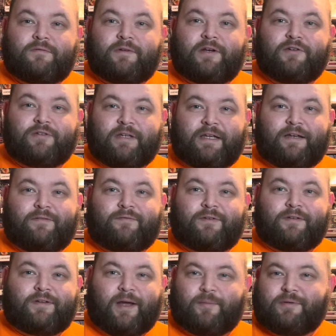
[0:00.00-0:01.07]
Here's a gift
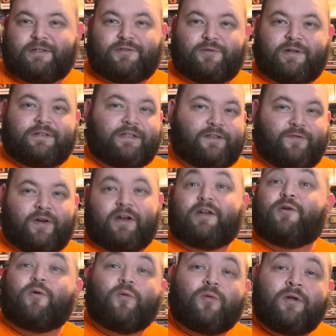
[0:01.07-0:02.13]
type of situation. That's very
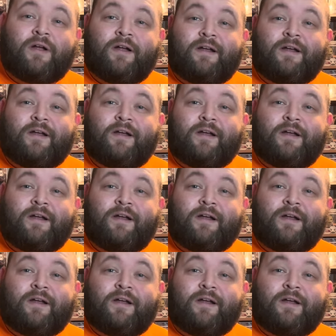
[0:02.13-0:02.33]
cool.